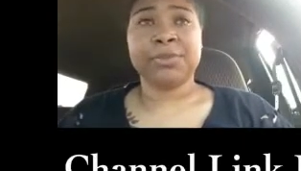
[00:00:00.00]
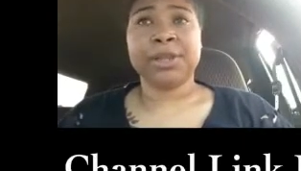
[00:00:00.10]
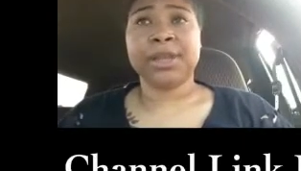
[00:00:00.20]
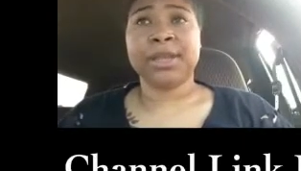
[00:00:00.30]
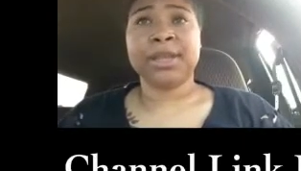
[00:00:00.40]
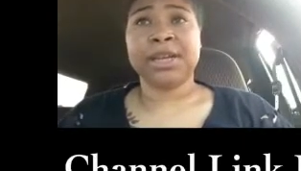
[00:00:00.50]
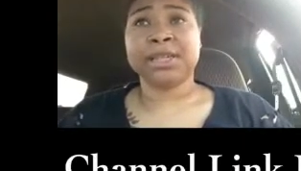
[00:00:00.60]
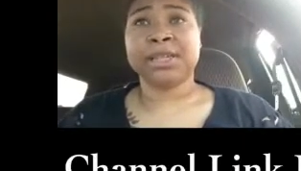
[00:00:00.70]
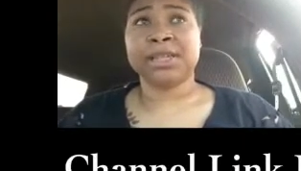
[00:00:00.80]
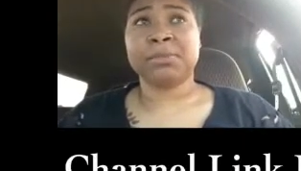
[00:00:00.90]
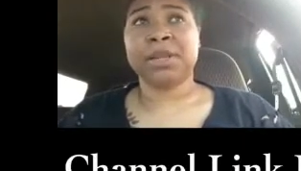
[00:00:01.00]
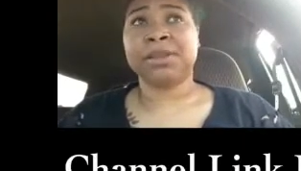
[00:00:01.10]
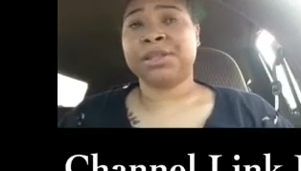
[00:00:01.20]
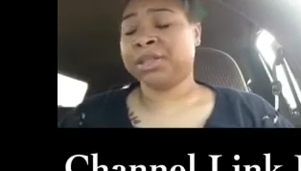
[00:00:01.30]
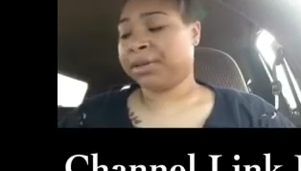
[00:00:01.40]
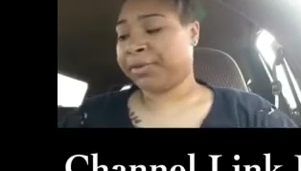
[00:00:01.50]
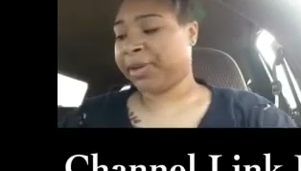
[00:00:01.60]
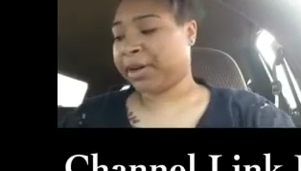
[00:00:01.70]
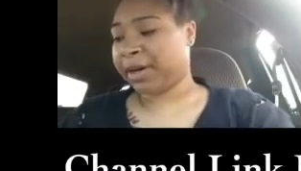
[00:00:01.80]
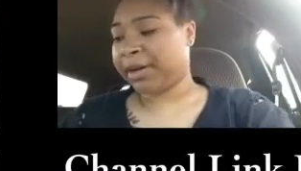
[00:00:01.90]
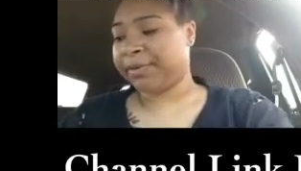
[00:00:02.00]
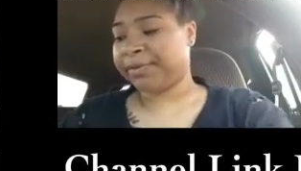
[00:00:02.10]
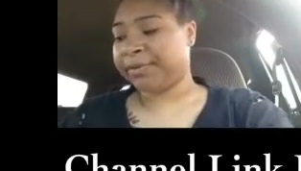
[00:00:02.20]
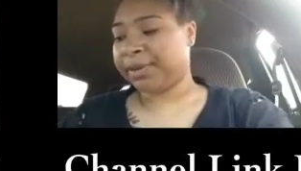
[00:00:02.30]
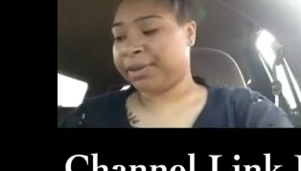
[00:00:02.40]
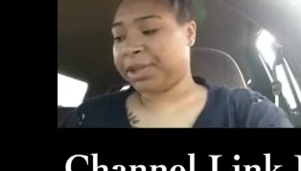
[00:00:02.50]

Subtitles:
within the next 6 months, she's going to figure out if,